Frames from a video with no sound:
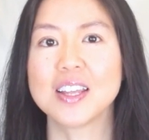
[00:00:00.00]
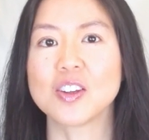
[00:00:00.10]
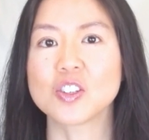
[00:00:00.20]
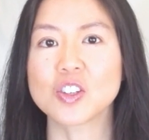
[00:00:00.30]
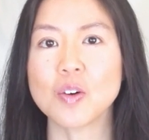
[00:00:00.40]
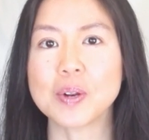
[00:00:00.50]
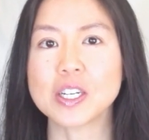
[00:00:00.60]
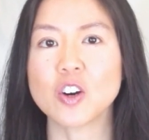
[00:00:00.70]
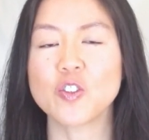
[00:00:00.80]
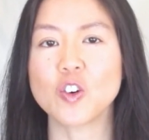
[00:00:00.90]
There's so many
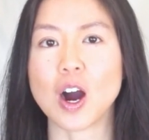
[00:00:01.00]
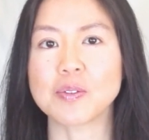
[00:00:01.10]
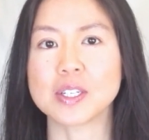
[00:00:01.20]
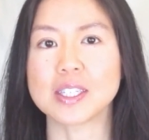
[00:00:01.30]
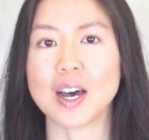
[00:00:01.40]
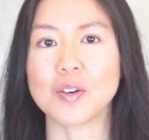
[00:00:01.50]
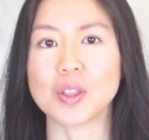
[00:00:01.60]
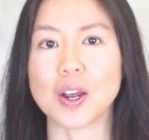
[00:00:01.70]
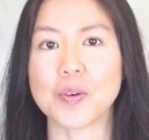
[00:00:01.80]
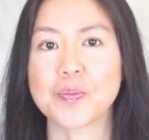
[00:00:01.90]
tofu options out
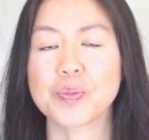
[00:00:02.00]
there.